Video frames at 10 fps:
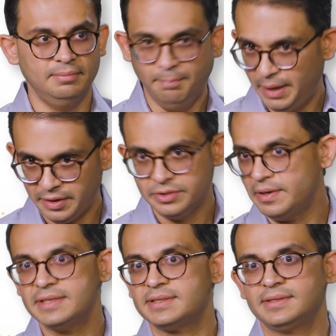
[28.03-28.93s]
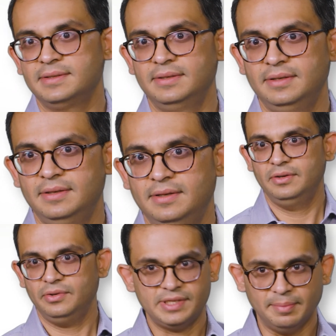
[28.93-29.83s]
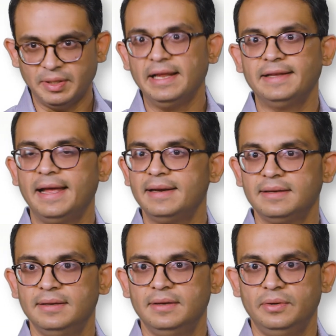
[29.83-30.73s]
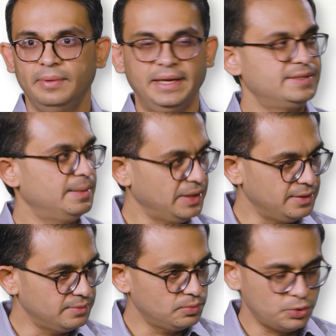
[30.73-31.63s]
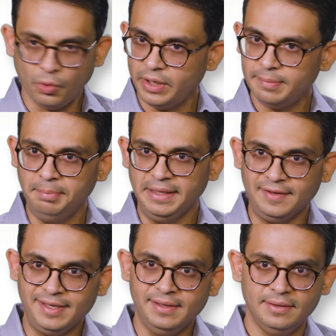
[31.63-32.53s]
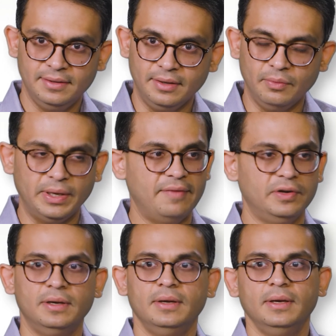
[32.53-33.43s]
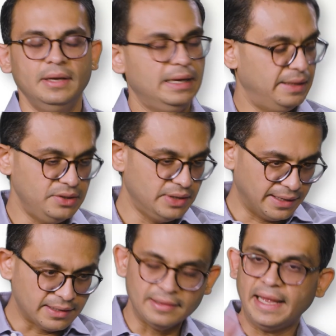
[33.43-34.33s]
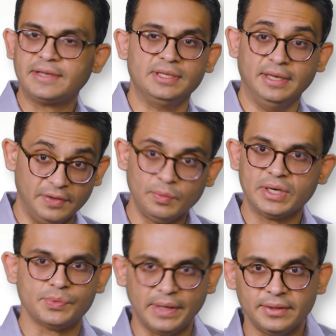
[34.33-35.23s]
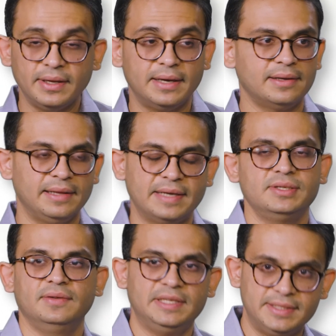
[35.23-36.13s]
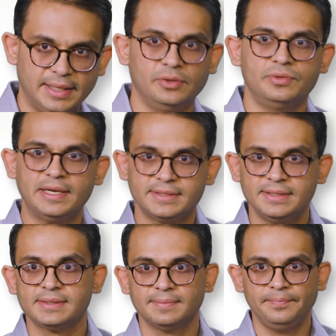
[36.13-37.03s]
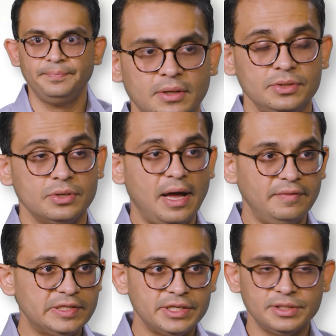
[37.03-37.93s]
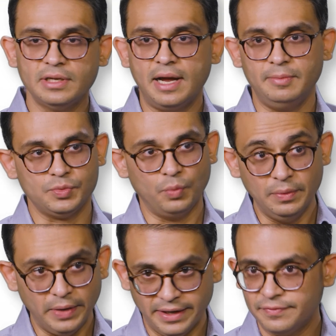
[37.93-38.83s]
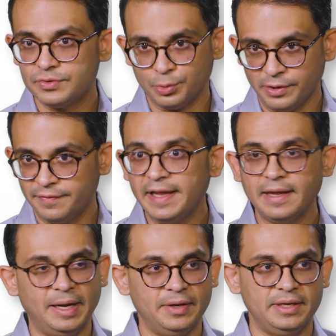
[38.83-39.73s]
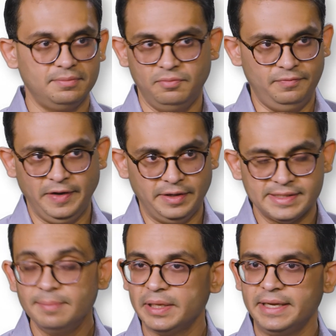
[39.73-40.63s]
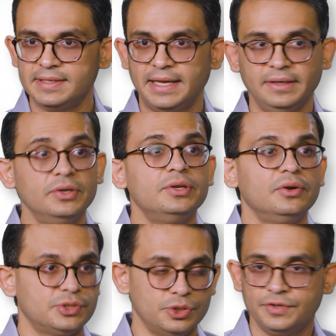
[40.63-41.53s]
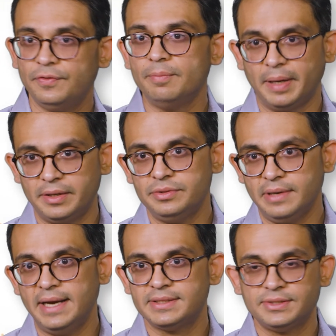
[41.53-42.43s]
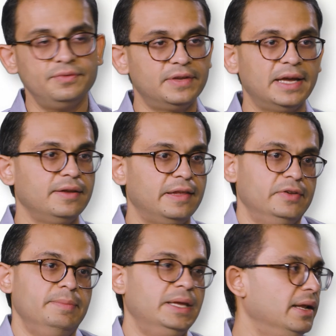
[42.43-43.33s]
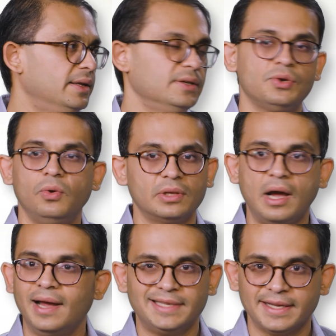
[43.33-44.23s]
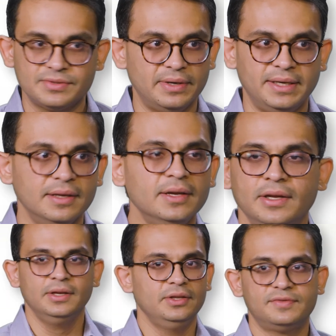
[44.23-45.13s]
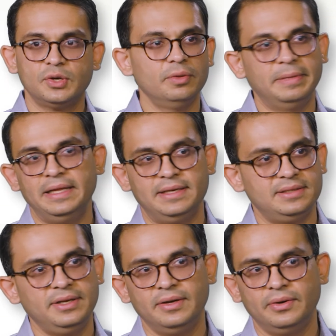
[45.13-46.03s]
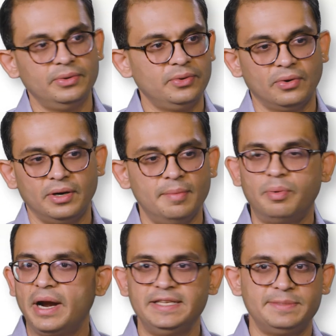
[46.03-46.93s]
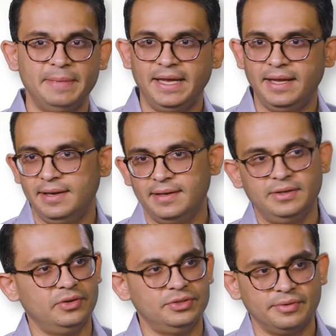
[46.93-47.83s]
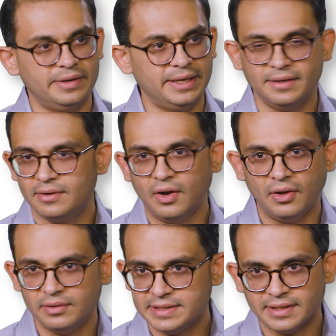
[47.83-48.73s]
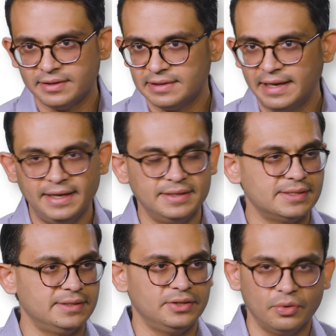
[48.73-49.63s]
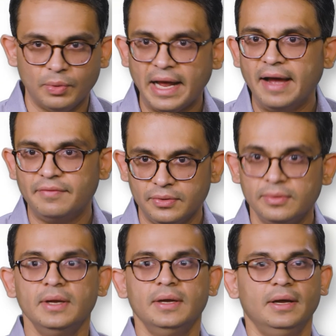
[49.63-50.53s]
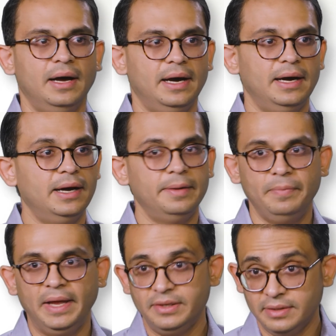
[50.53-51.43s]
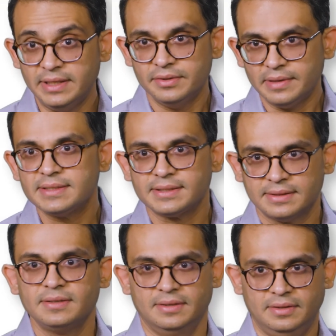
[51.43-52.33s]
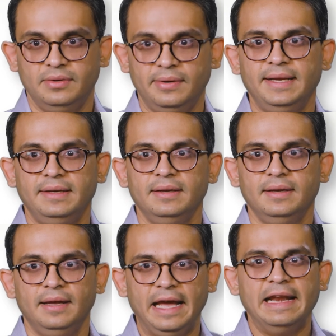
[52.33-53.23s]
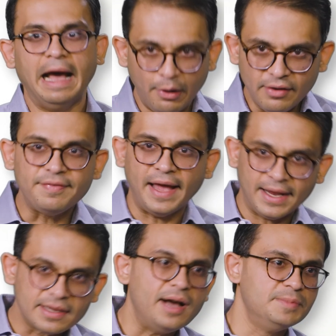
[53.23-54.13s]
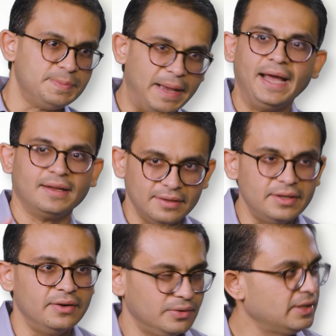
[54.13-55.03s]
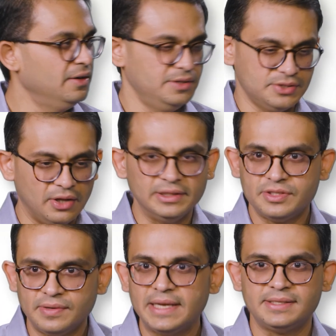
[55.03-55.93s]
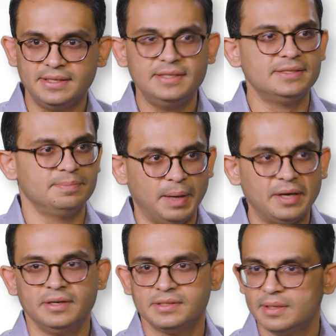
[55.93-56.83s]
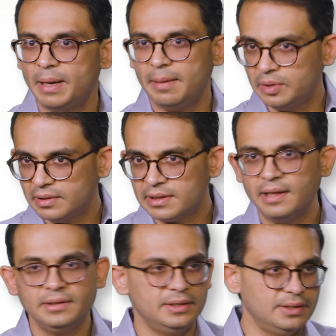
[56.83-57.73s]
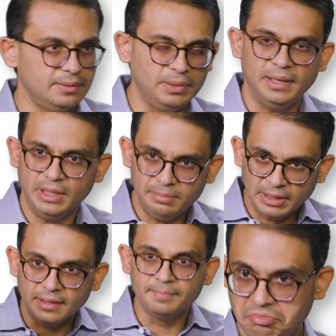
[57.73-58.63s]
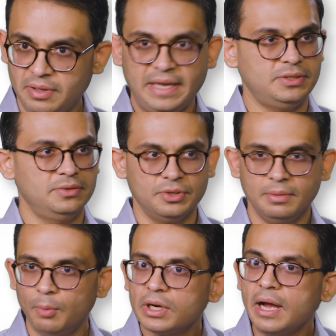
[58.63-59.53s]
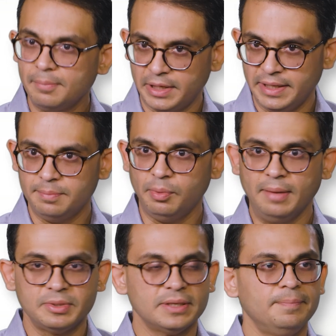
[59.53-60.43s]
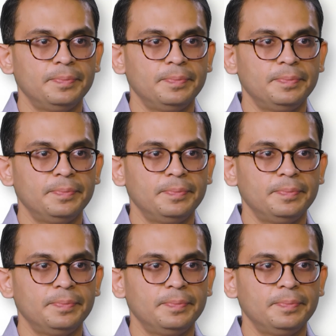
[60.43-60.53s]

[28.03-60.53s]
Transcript: butter dress, or something like that, right? Something short, pithy, whatever. And then you get a collection, if it works well, you get a collection of these yellow dresses. So conversational commerce, one way of sort of thinking about it very simply is that, no, you don't search for butter dress. You've kind of given me like this whole context, right? You've told me that, you're a bridesmaid and you're doing all these other things and, what have you, and you need a dress, right? And out of that comes back, here's all these dresses, butter is a popular color, blah, blah, blah. Okay, so a more complicated prompt.